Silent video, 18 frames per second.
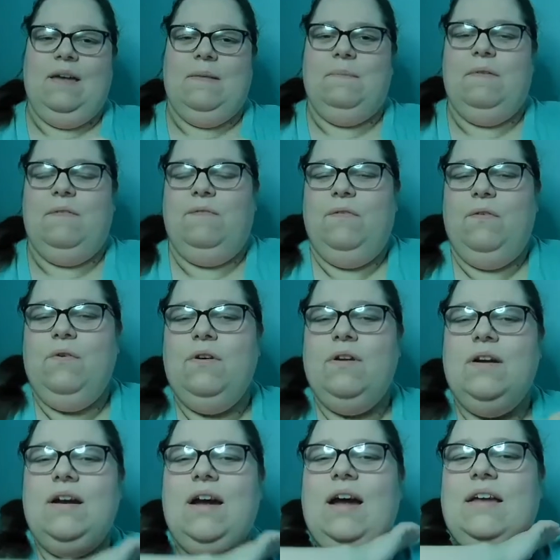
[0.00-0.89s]

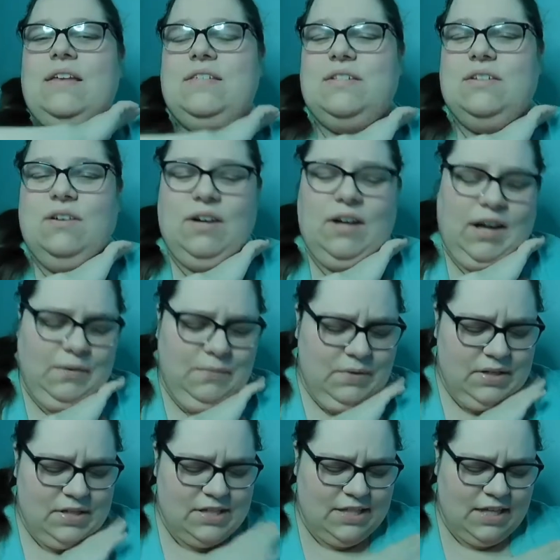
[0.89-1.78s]
Before I start, I
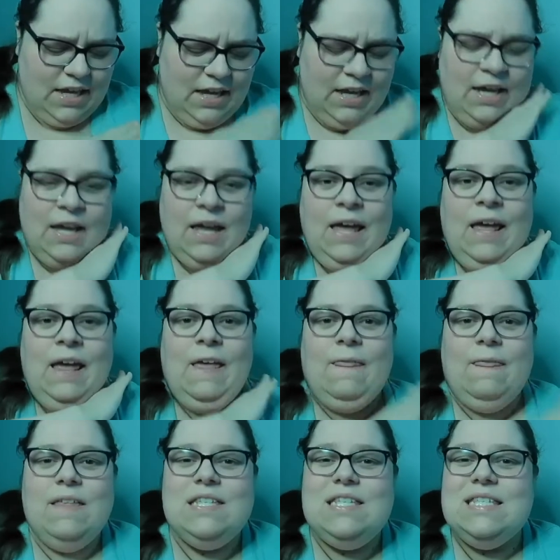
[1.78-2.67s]
want to say
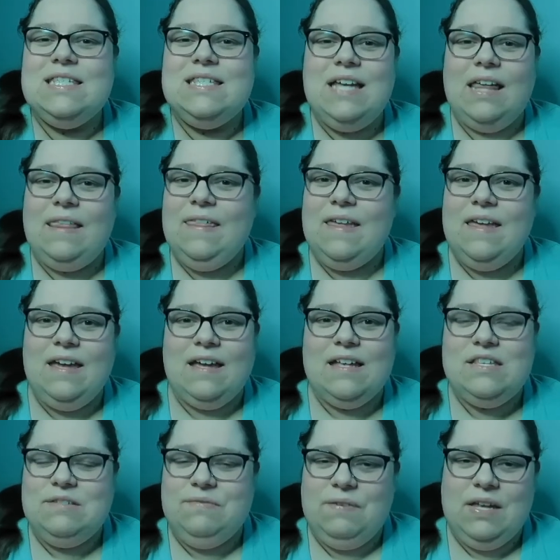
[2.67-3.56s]
this is nothing
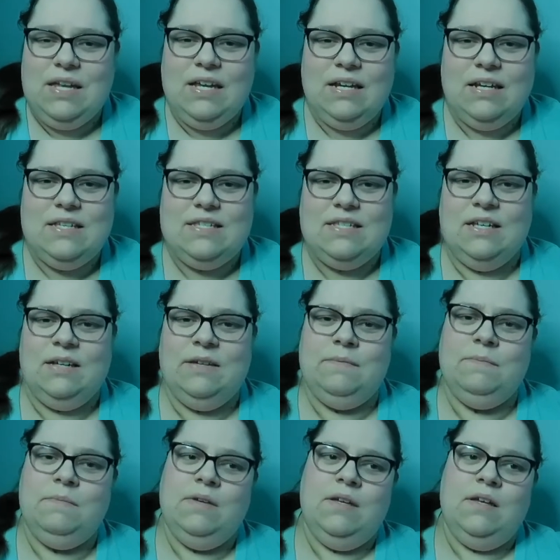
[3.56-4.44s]
against
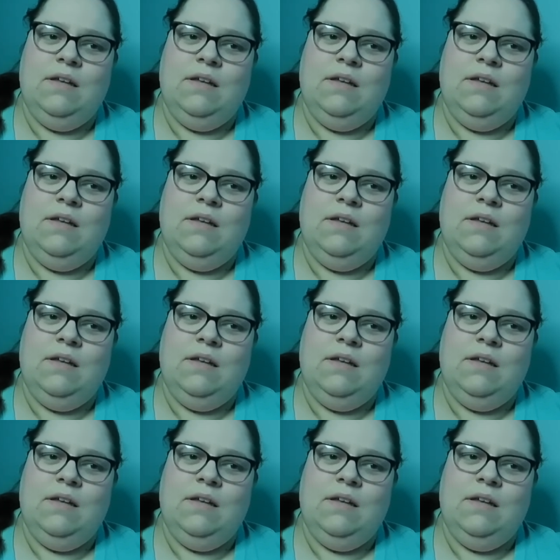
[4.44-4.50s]
veganism.